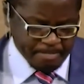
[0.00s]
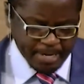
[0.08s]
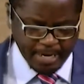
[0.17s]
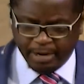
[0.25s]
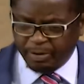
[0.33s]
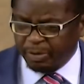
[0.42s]

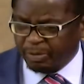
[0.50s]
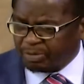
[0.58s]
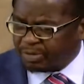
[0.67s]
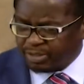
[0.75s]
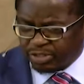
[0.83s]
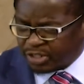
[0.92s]
I don't know,
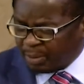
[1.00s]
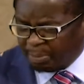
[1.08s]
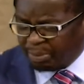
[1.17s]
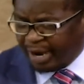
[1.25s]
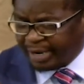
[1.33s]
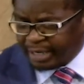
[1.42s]
just a
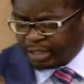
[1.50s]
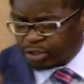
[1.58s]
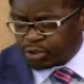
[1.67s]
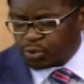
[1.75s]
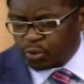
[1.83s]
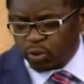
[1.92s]
branding
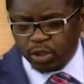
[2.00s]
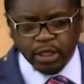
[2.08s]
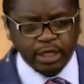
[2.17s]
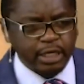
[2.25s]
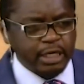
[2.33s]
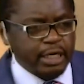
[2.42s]
tool.
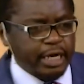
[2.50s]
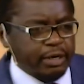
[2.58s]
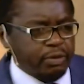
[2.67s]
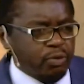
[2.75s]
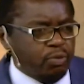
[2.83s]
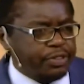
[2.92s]
I
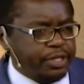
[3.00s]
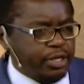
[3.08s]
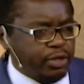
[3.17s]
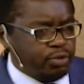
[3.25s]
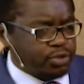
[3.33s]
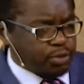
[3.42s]
don't know what they
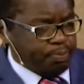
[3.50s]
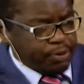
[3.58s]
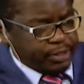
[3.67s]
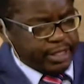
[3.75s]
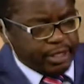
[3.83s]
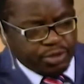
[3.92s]
use to
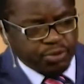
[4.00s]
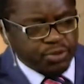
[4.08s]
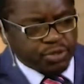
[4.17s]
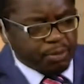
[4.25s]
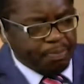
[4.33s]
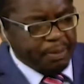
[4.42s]
put
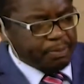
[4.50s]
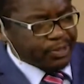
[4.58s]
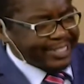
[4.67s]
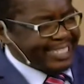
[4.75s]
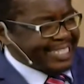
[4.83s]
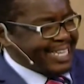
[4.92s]
tattoos on
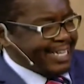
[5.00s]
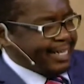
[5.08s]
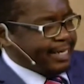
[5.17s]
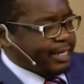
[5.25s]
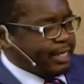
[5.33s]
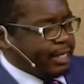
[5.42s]
people's
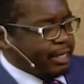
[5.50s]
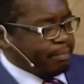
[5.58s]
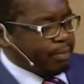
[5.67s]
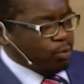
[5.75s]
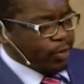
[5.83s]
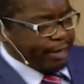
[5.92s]
skin,
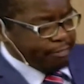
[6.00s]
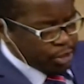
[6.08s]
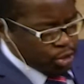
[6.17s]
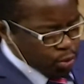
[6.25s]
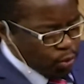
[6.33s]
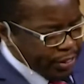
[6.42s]
but whatever
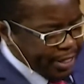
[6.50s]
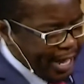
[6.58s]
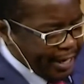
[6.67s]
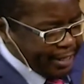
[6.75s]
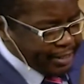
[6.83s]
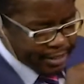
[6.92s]
tool
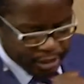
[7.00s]
that is,